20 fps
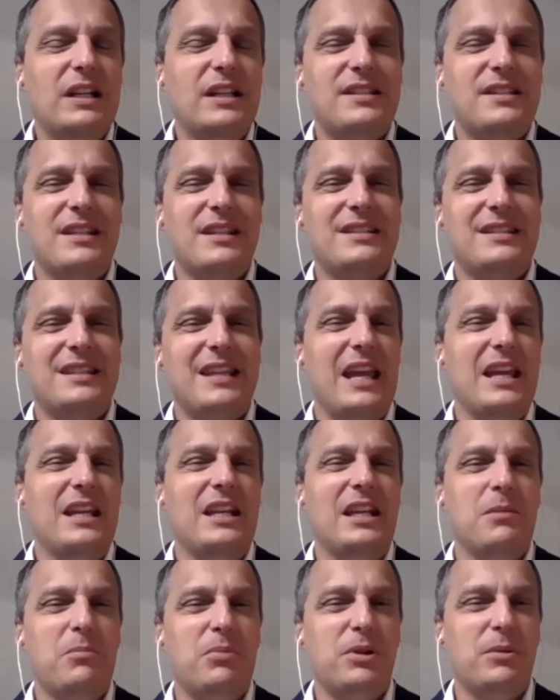
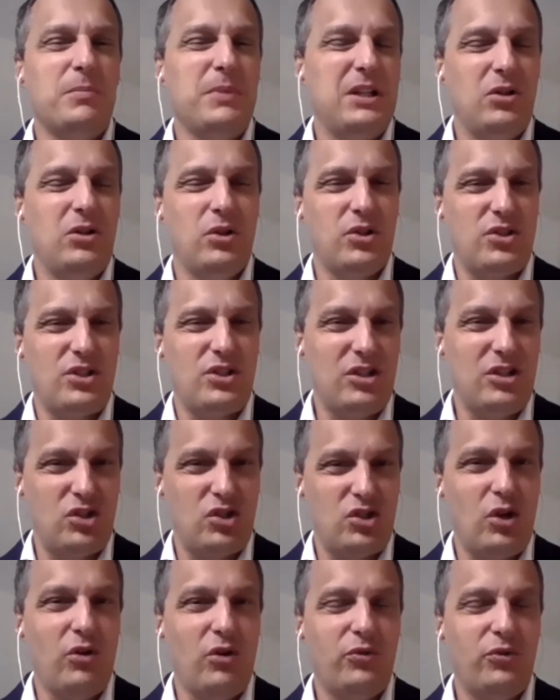sustainable because the
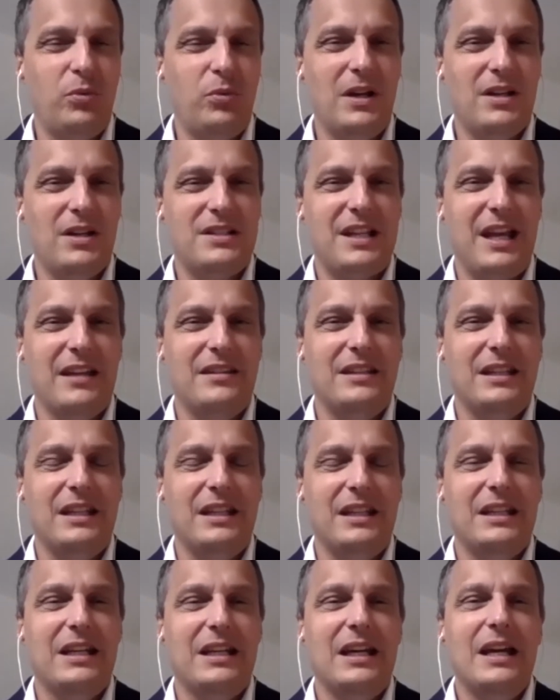software is
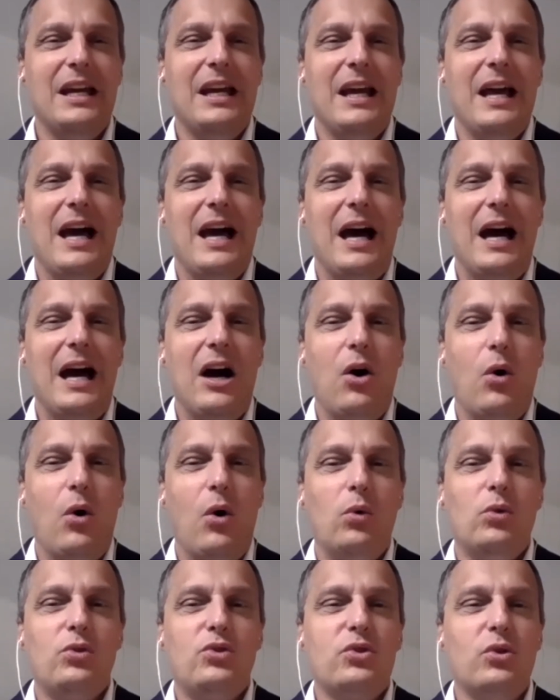getting
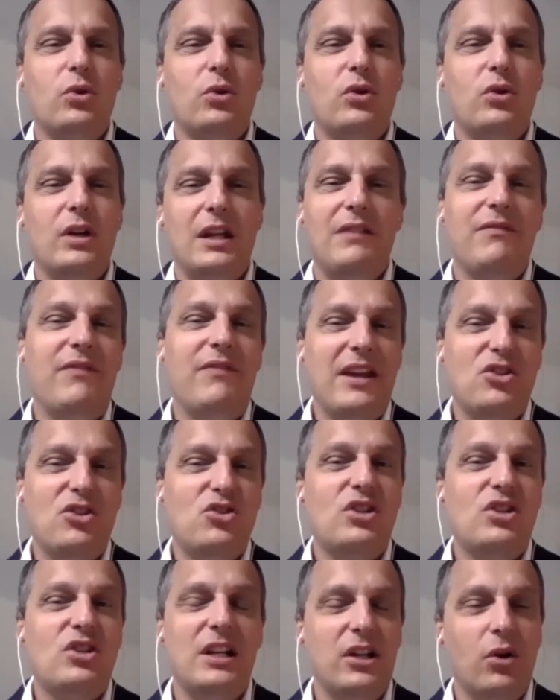also
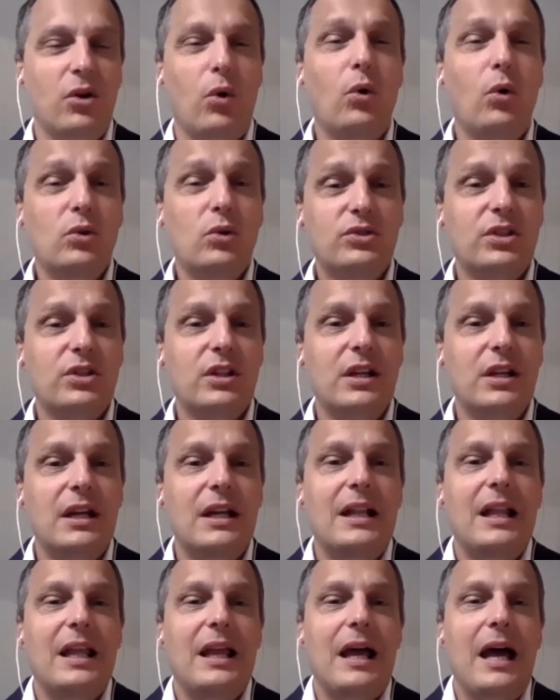eventually old.
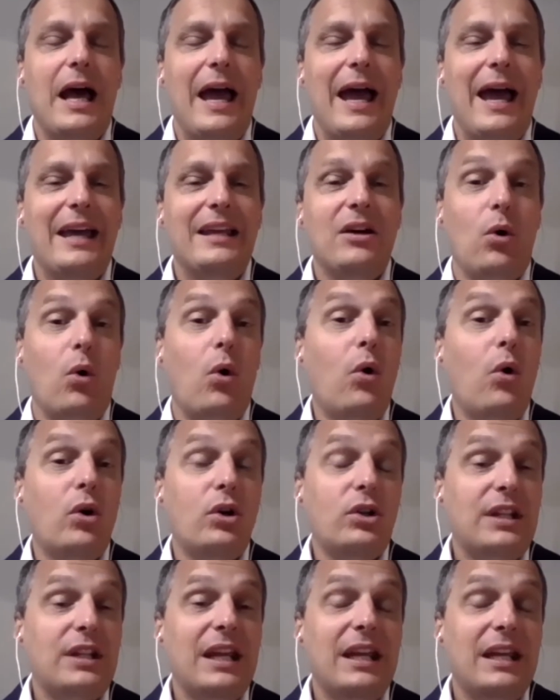Or
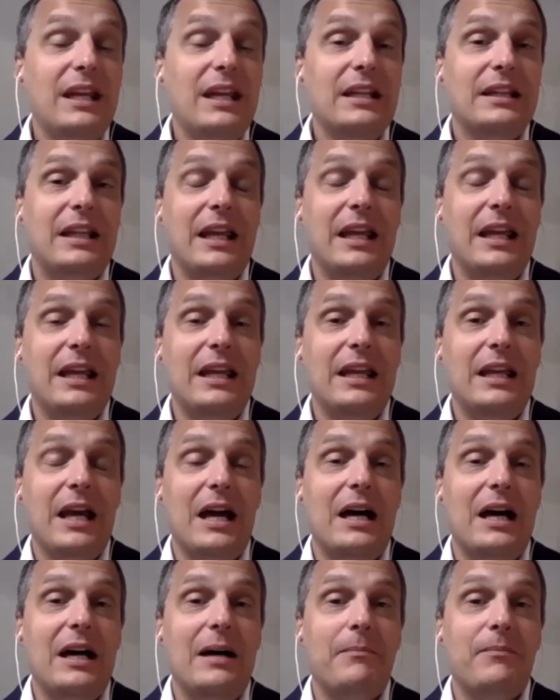they
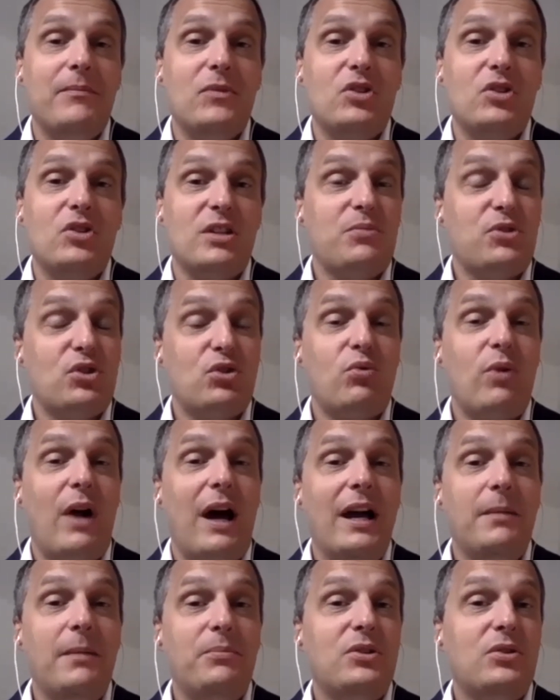
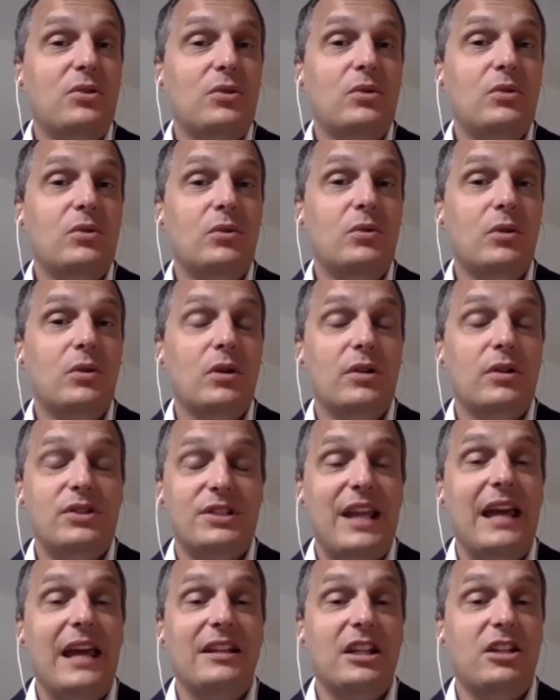subscribe to
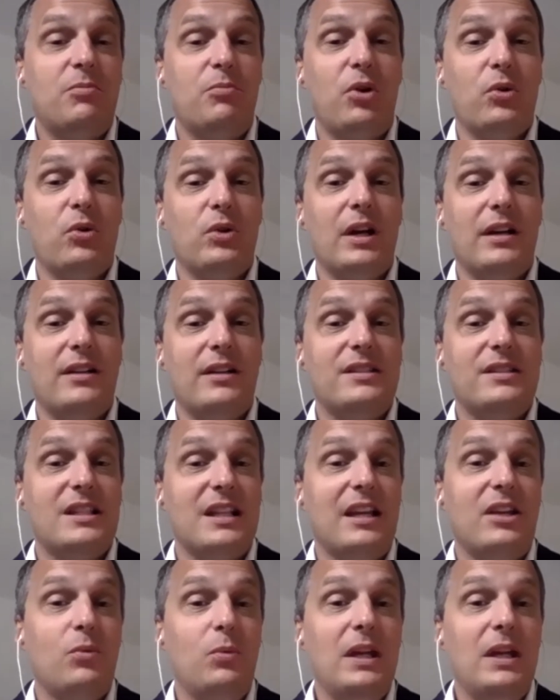standard products
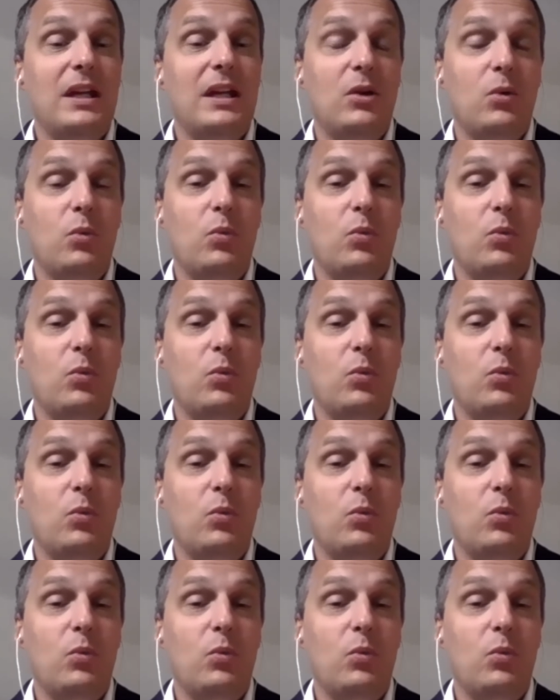like we